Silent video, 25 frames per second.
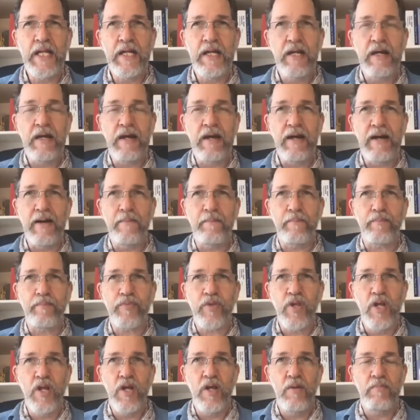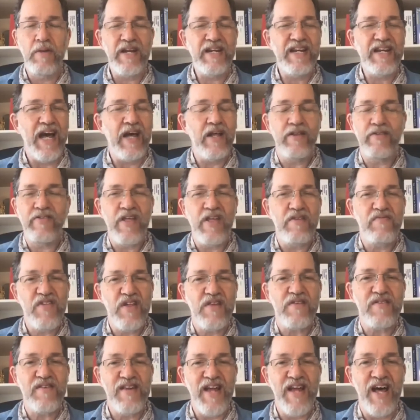but
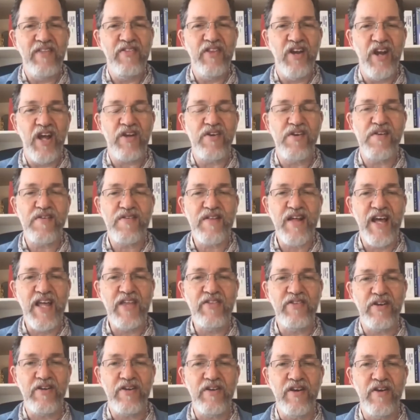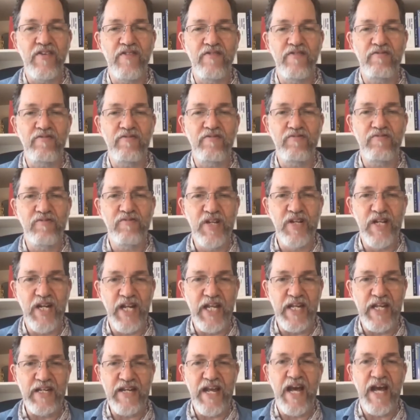there's none that I can say that have
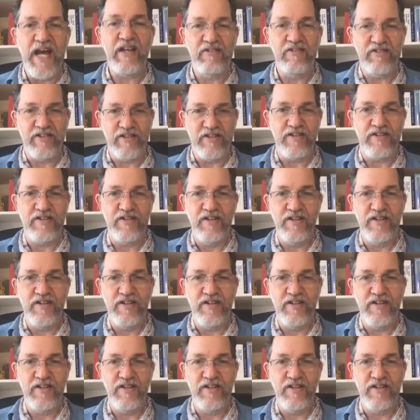really nailed it.